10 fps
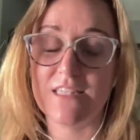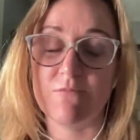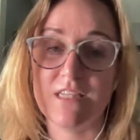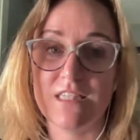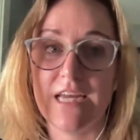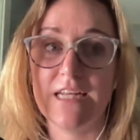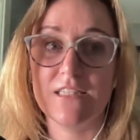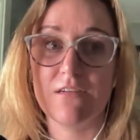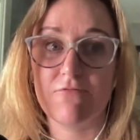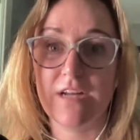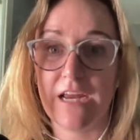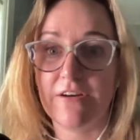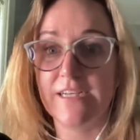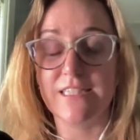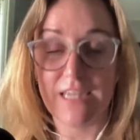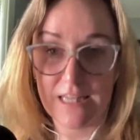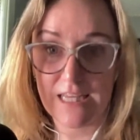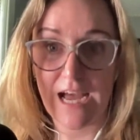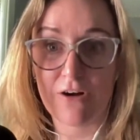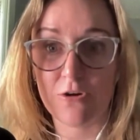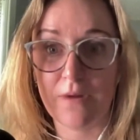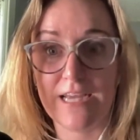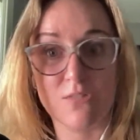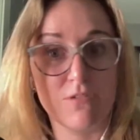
And we stayed in different areas in the Outer Banks.